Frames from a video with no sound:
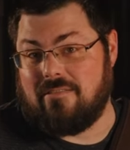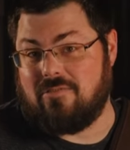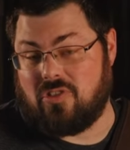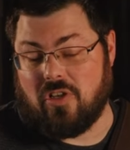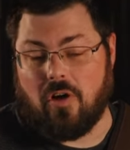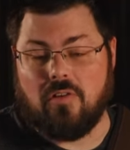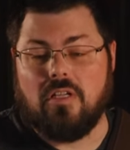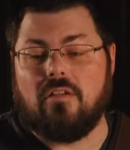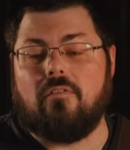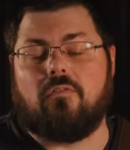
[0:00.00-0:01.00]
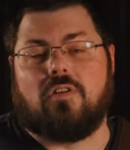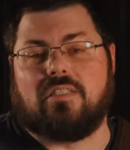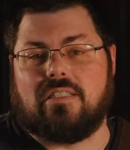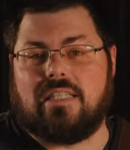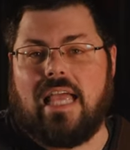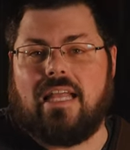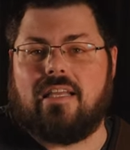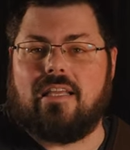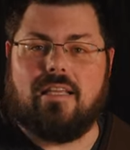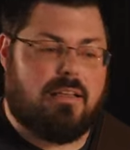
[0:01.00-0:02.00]
So for instance, A to
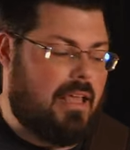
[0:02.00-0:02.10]
E.